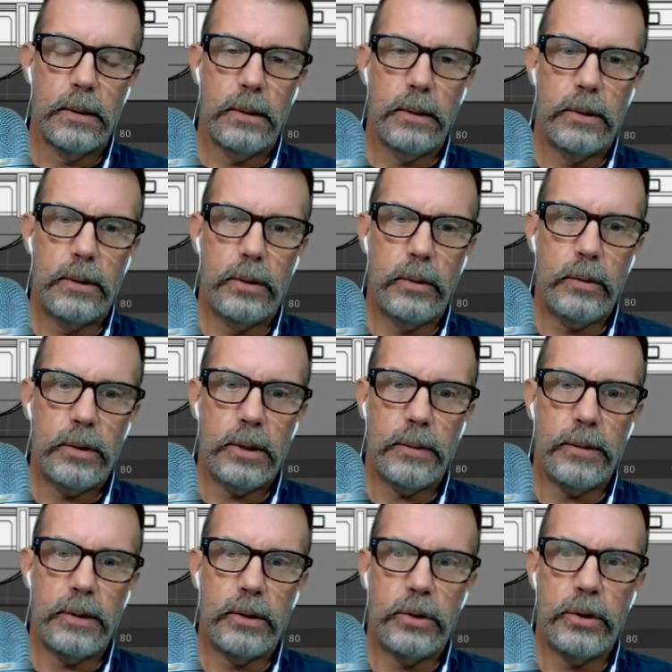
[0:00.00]
do some
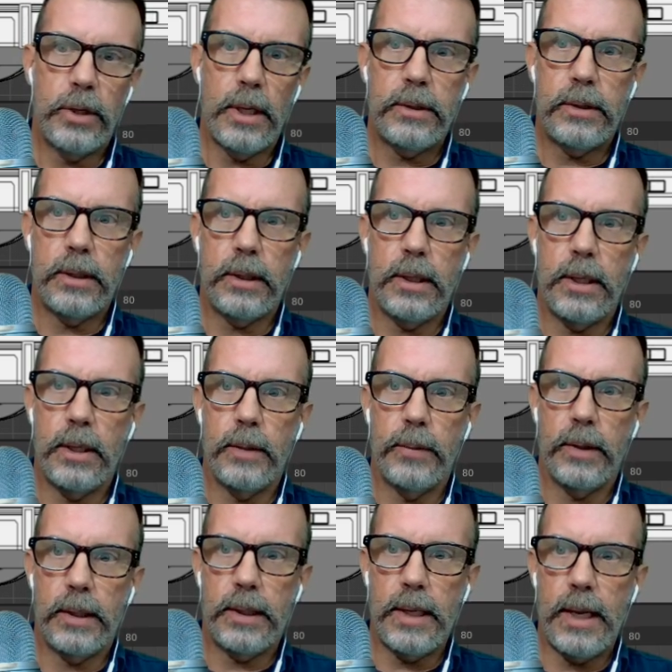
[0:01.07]
adjusting here,
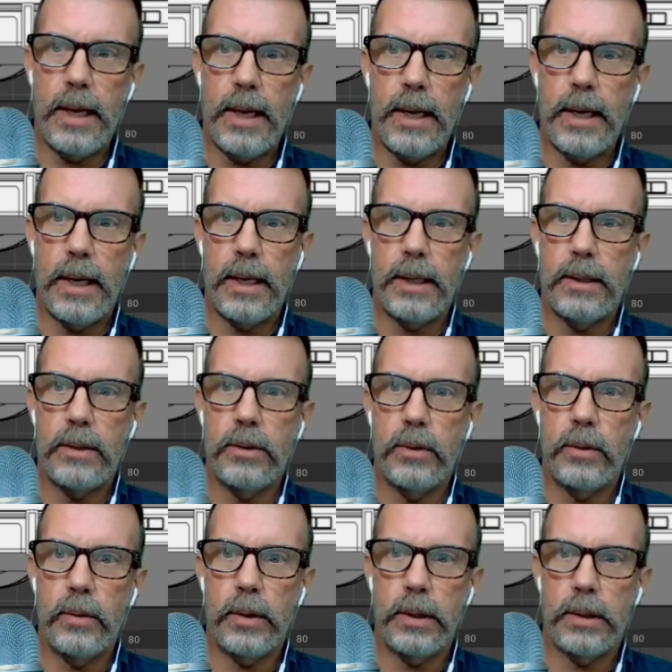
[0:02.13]
but can I
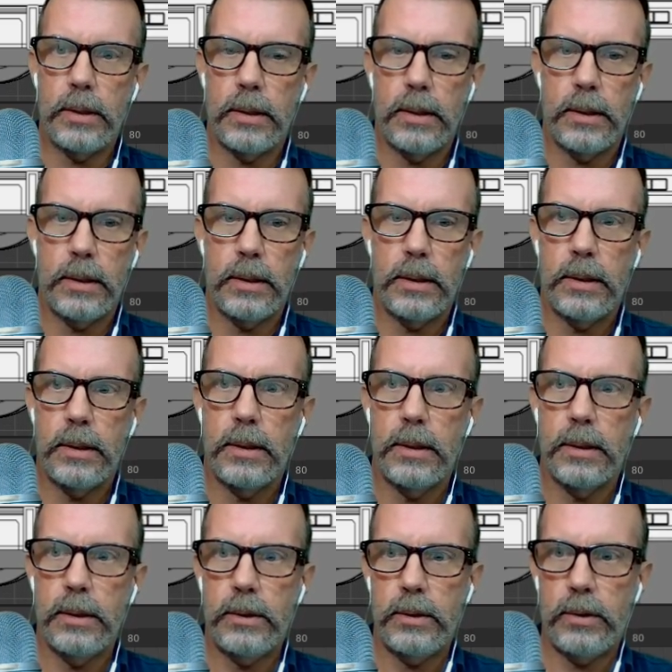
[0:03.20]
do it?
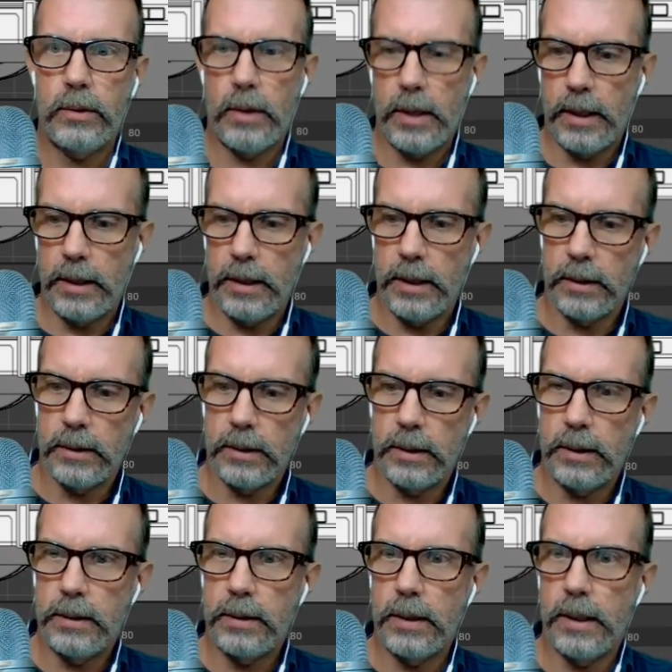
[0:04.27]
Let's try this.
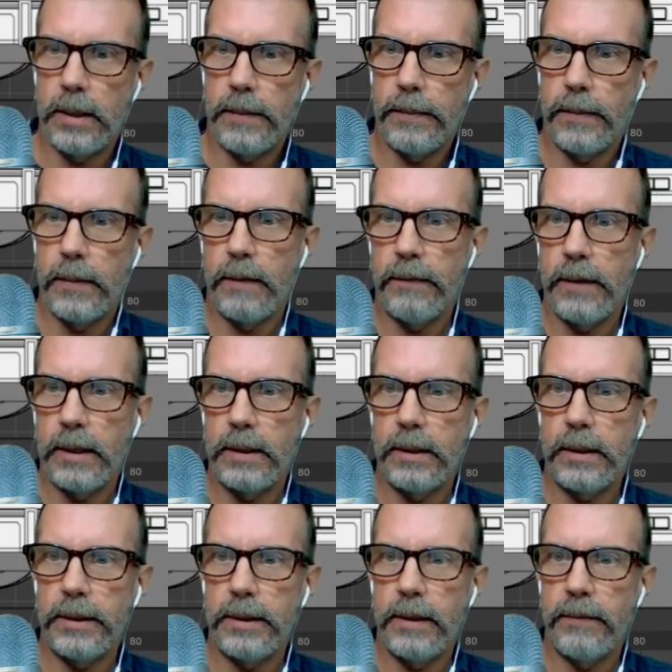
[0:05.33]
Let's
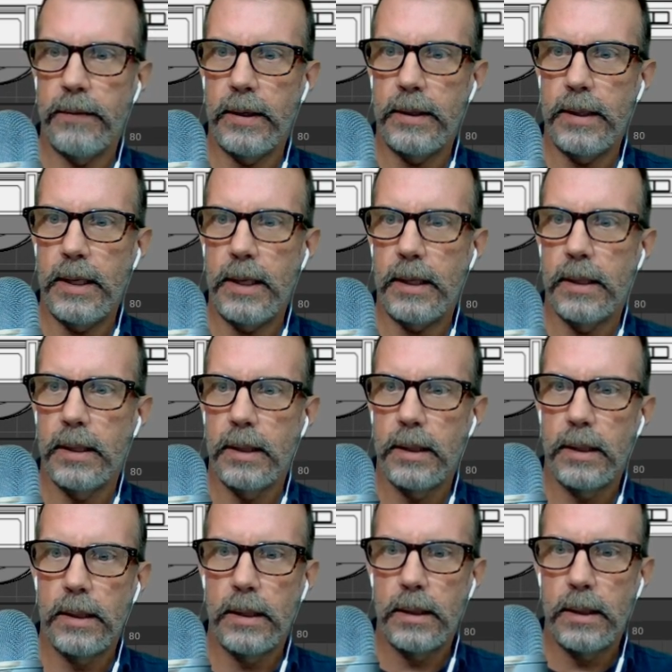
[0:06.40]
if I take
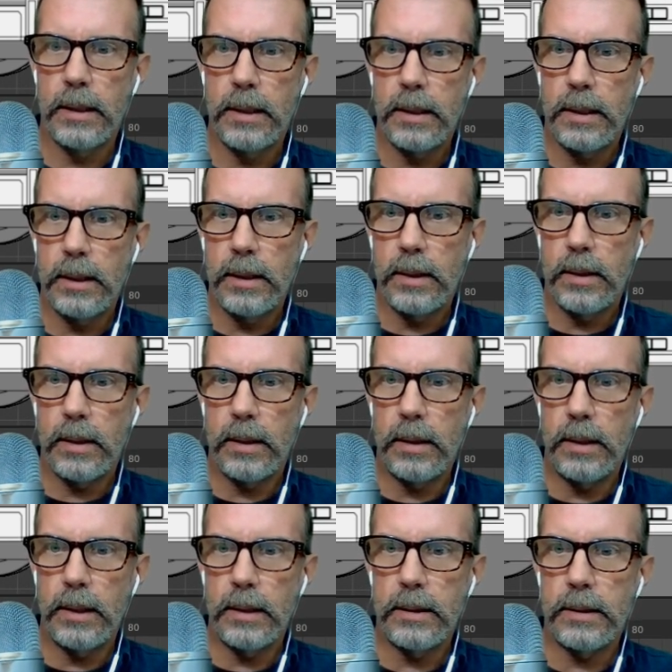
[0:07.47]

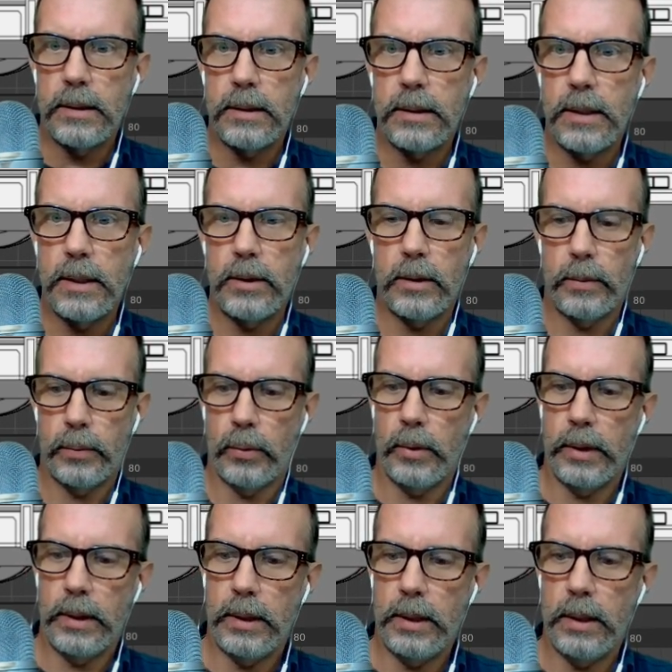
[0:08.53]
this center
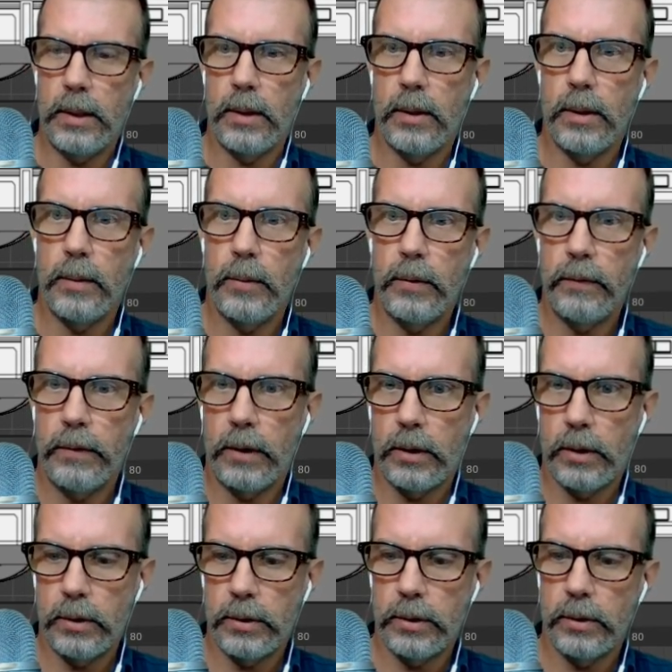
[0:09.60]
point here and move the
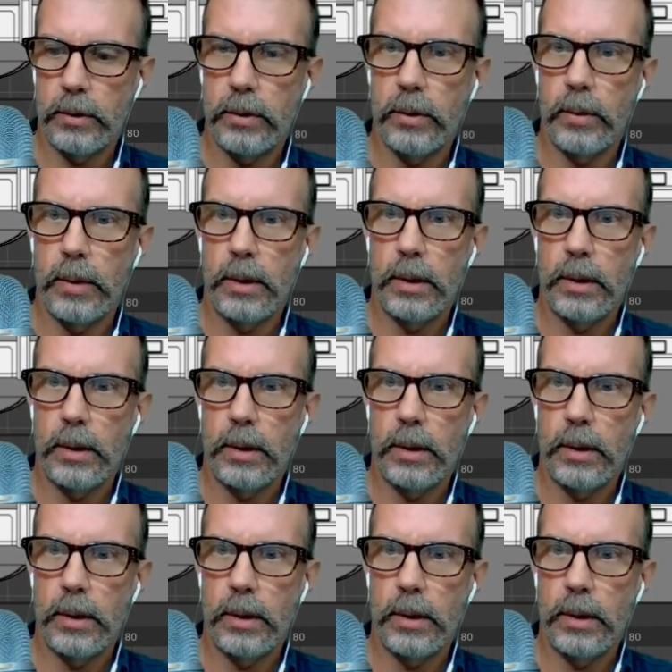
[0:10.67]
cursor to it,